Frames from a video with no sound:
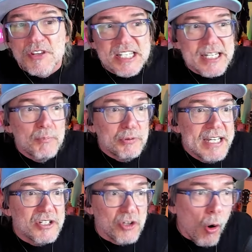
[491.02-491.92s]

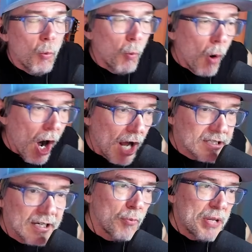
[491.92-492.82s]
simply don't
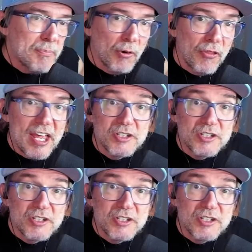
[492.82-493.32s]
want the people they